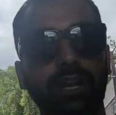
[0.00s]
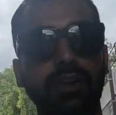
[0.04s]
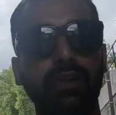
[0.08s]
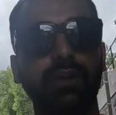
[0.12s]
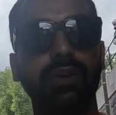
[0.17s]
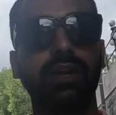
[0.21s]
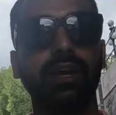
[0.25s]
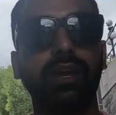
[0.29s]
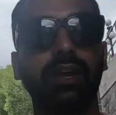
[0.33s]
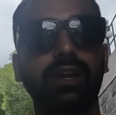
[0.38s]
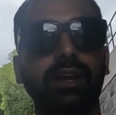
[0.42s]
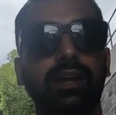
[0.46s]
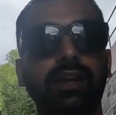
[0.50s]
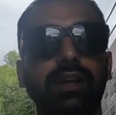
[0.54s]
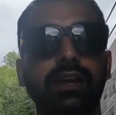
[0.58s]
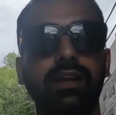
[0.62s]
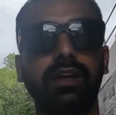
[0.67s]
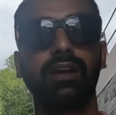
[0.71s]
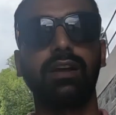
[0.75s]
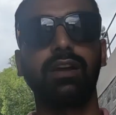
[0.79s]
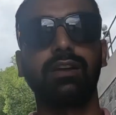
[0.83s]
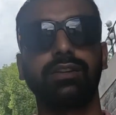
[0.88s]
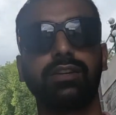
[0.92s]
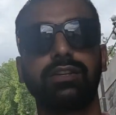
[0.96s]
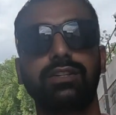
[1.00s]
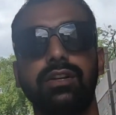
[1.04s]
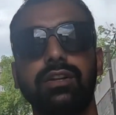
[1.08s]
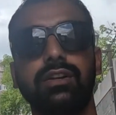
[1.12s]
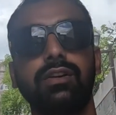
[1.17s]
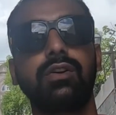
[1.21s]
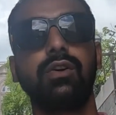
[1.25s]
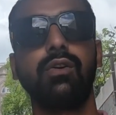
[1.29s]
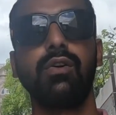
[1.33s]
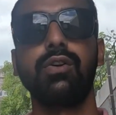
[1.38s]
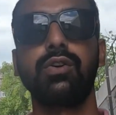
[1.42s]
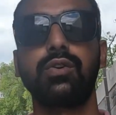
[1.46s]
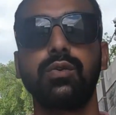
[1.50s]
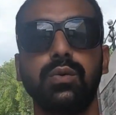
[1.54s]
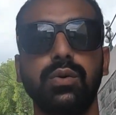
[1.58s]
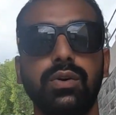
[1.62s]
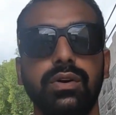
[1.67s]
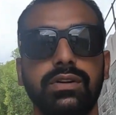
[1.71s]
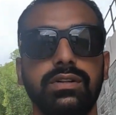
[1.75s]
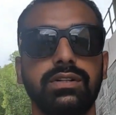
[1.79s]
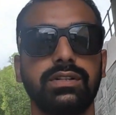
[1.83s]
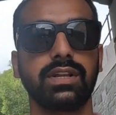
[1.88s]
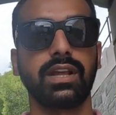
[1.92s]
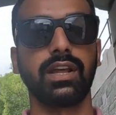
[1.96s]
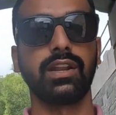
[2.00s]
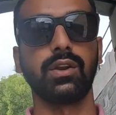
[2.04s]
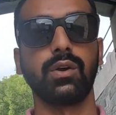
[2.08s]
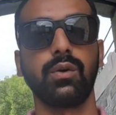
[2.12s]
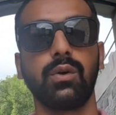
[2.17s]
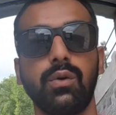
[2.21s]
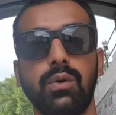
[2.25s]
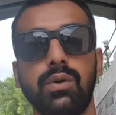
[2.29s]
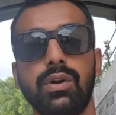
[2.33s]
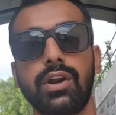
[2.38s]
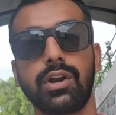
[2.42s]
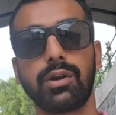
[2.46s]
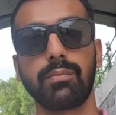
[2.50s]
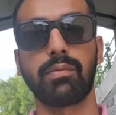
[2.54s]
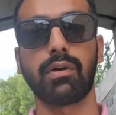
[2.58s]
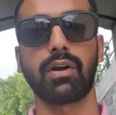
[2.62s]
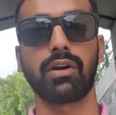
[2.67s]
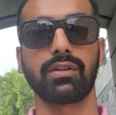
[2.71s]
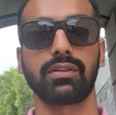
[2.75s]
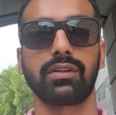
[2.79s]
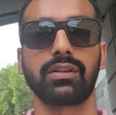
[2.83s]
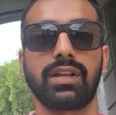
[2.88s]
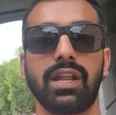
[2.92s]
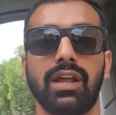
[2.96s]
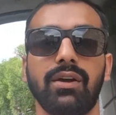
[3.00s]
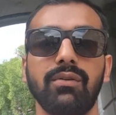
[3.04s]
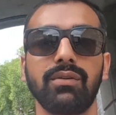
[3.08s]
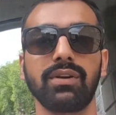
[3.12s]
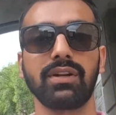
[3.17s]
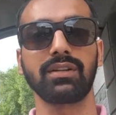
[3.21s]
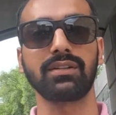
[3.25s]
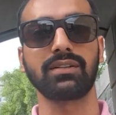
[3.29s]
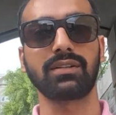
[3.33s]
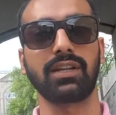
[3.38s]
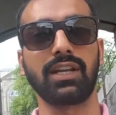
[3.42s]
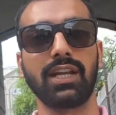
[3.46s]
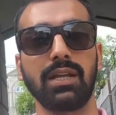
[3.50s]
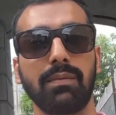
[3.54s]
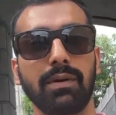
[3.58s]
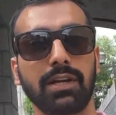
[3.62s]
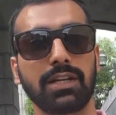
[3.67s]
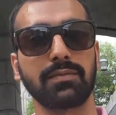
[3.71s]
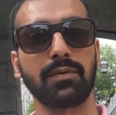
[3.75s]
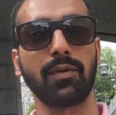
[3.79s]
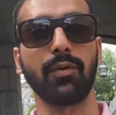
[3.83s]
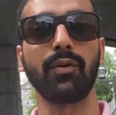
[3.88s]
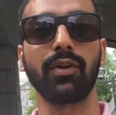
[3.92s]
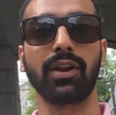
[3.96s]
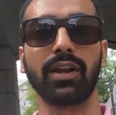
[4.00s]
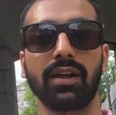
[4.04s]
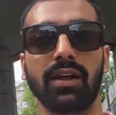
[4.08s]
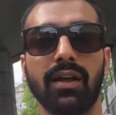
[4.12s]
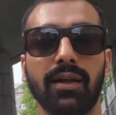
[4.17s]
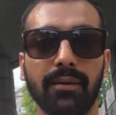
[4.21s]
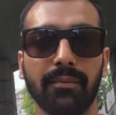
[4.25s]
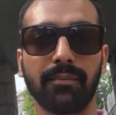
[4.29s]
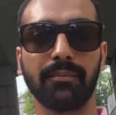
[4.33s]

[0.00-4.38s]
look, uh, just gonna go towards an older part of the town and keep exploring.